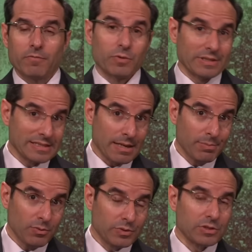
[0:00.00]
For
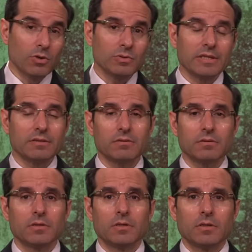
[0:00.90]
example, we know
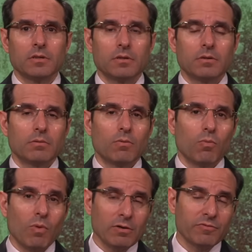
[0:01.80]
that
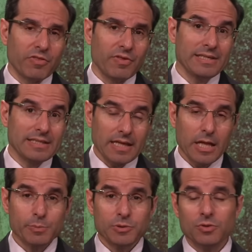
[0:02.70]
one of the things that
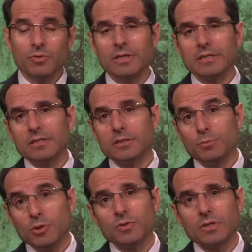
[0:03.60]
helps you doing it is
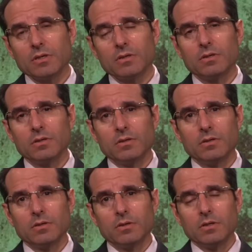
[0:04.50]
music.
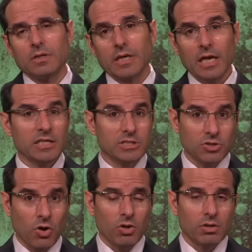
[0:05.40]
King
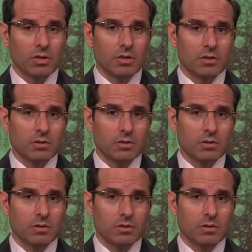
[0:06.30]
Saul,